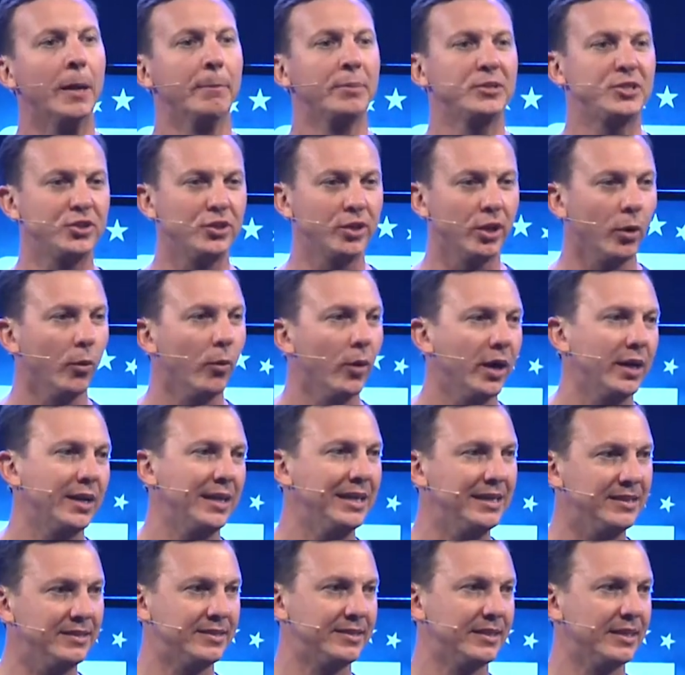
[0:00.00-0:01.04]
But you know what?
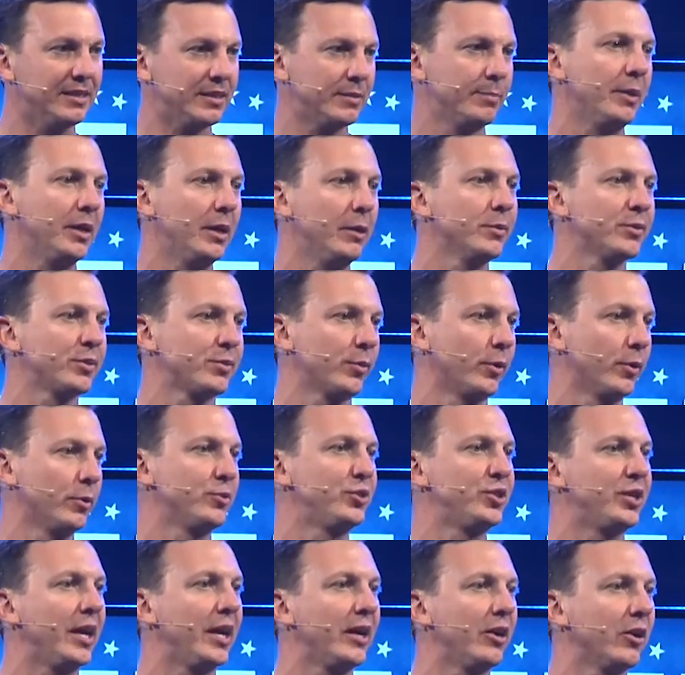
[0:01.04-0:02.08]
He dissed me. He was
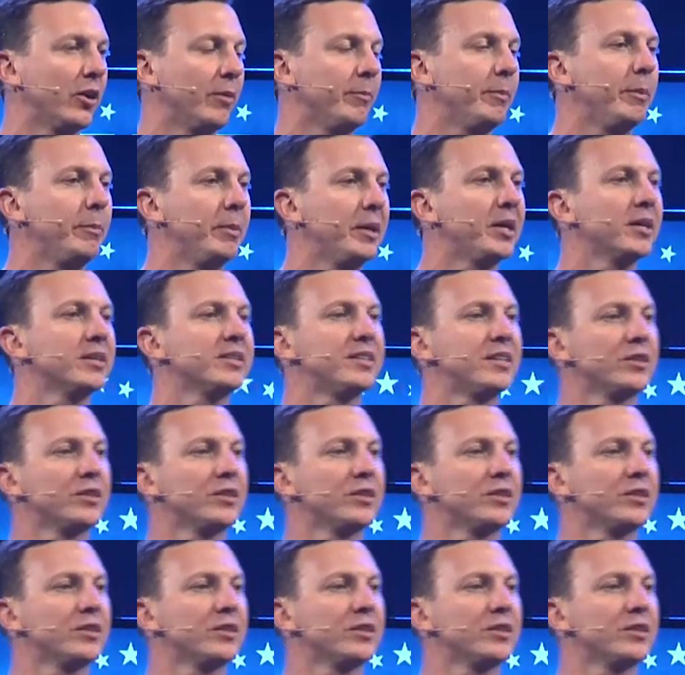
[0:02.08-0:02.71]
throwing shade on me because